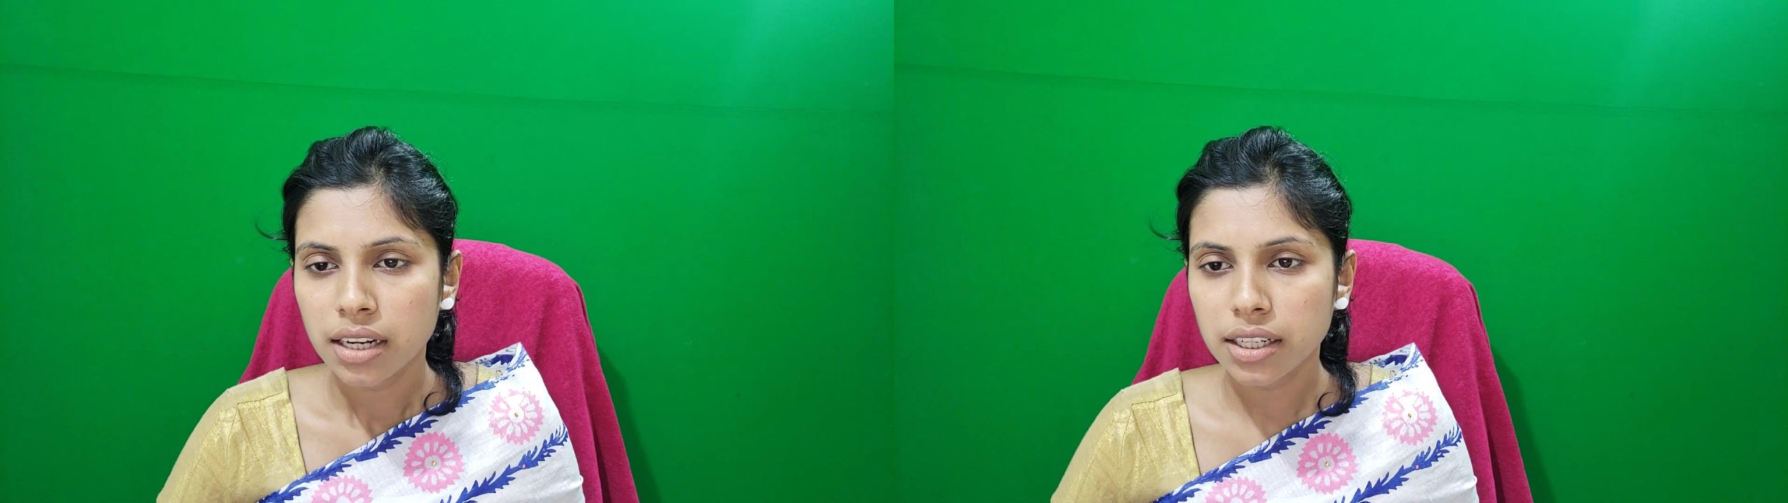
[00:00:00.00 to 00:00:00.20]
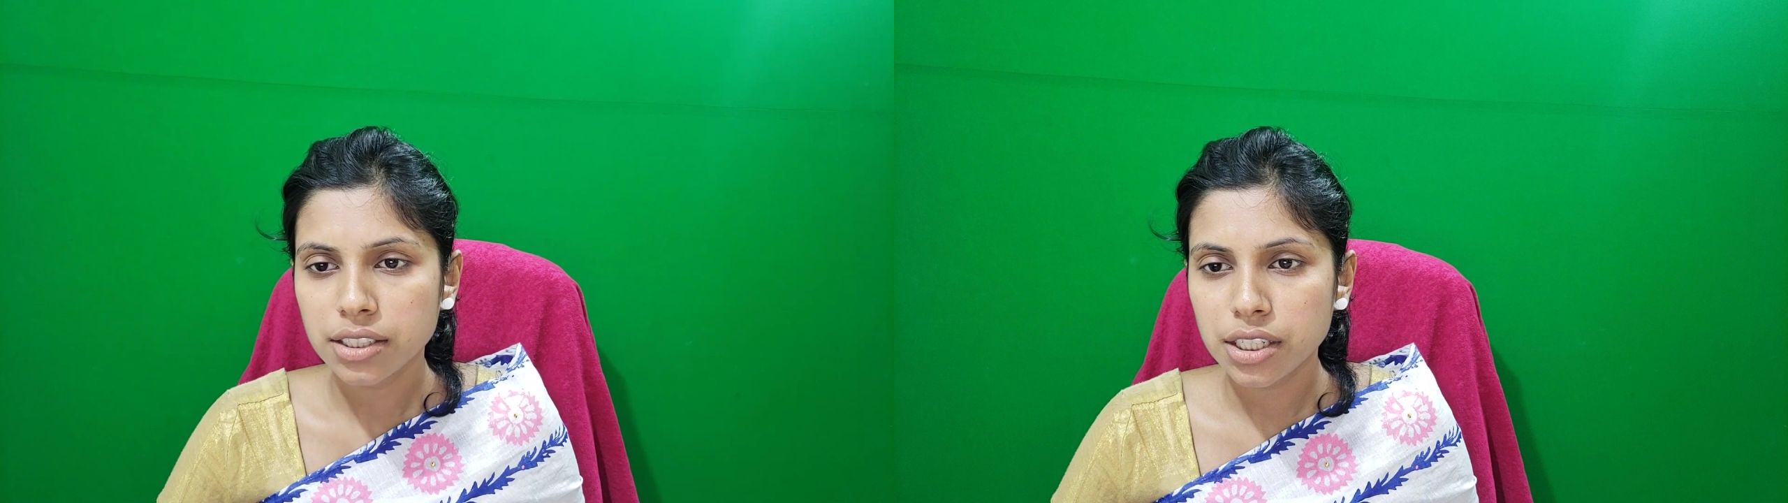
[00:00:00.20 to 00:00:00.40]

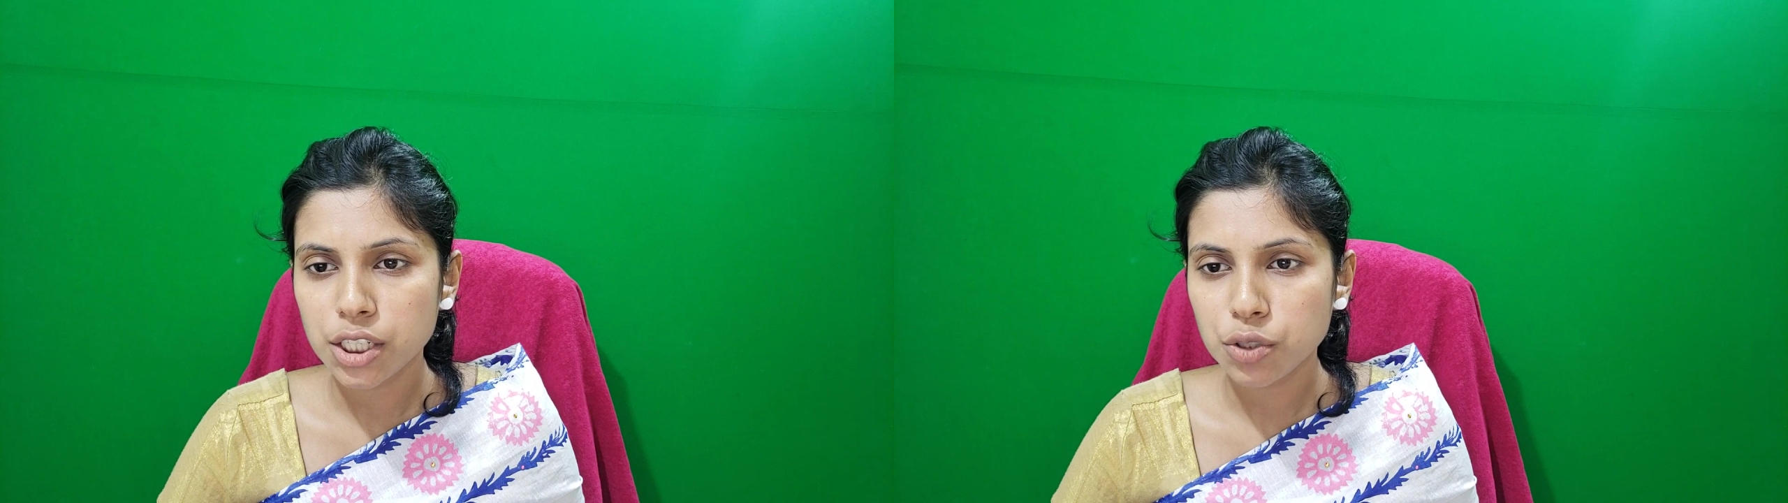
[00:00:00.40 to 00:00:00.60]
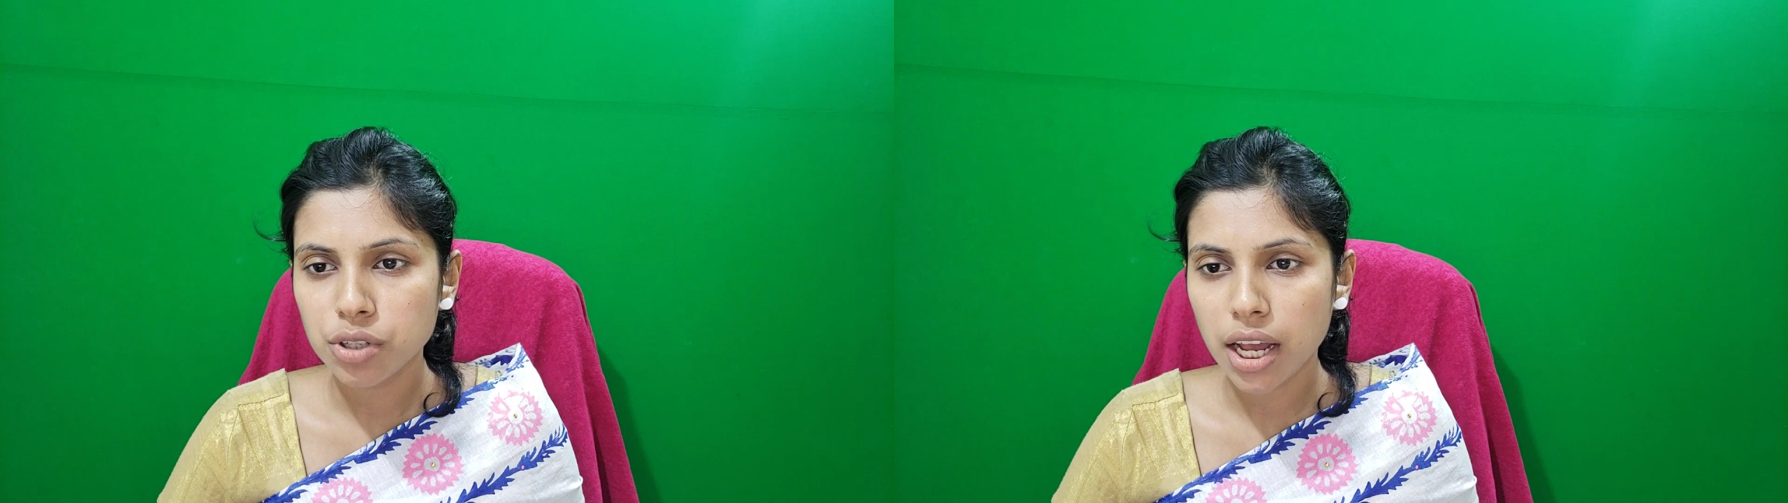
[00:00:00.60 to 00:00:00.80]

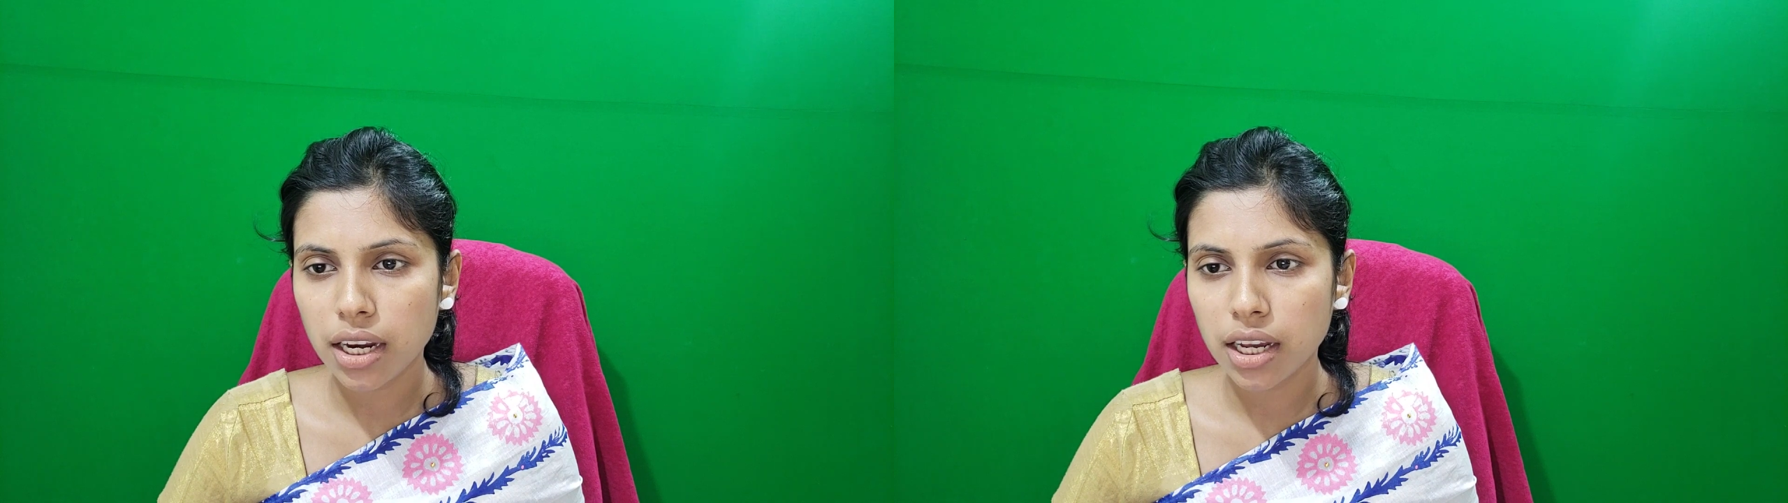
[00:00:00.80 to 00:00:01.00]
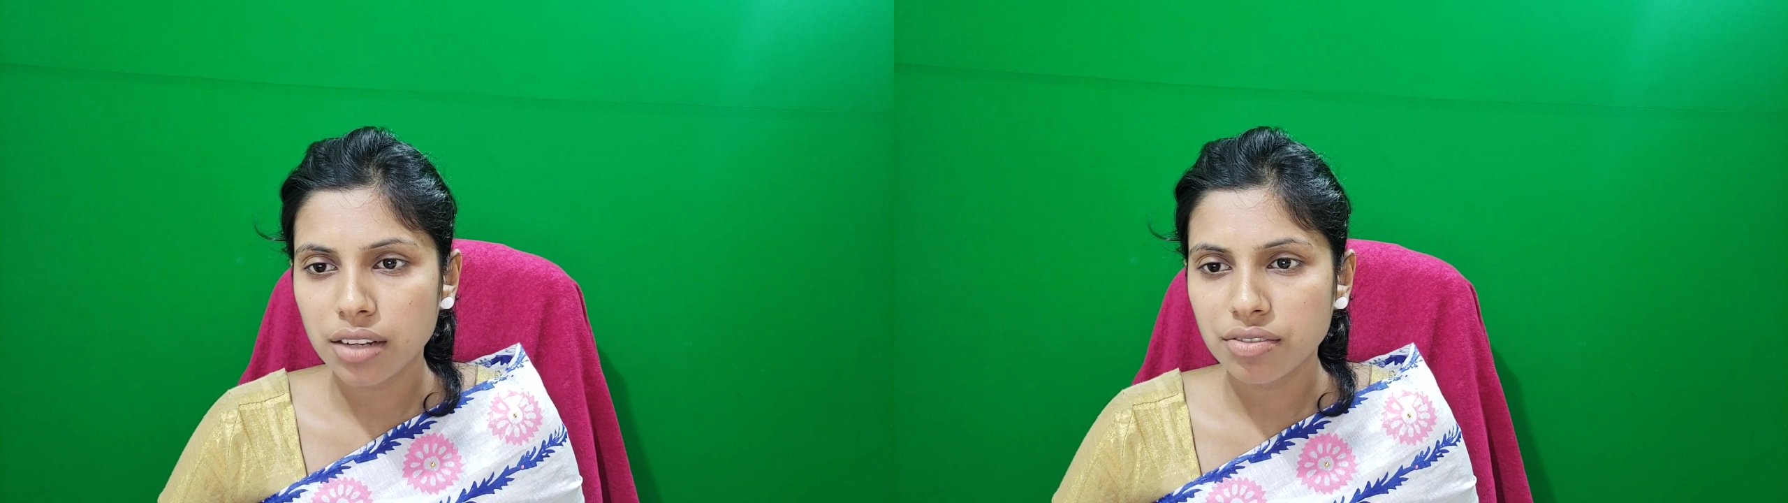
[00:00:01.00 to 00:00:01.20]
destination
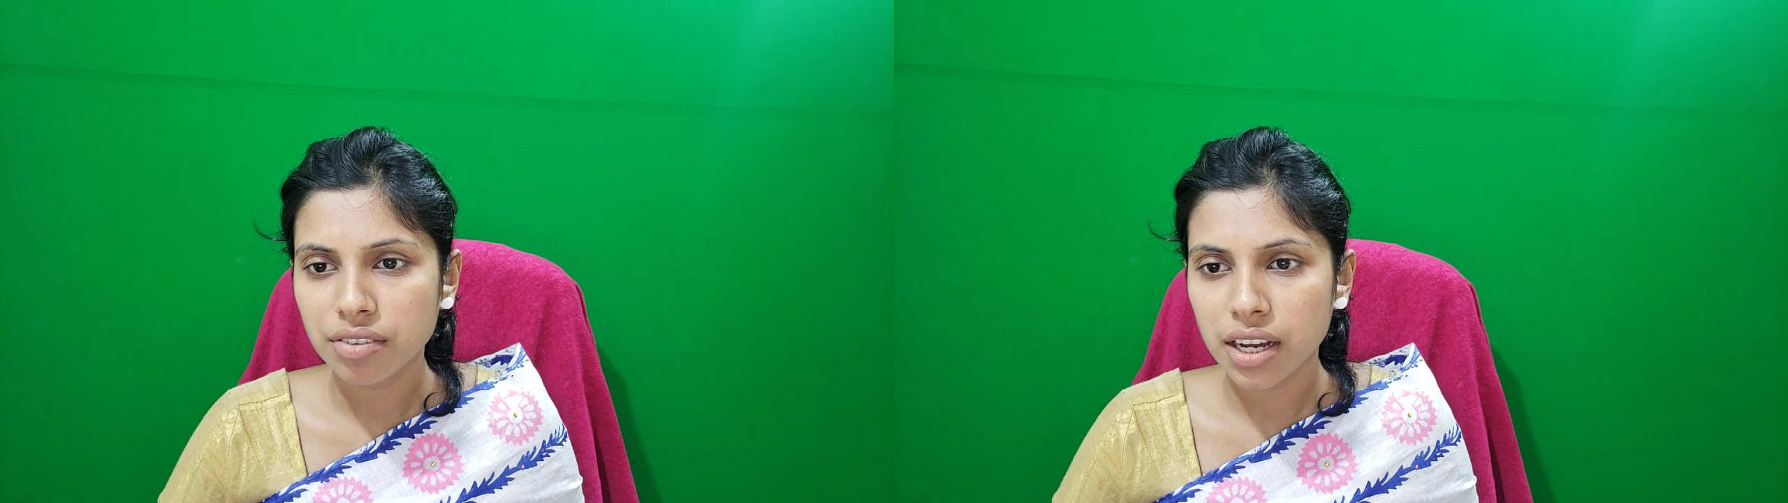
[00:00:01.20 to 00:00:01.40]
alive.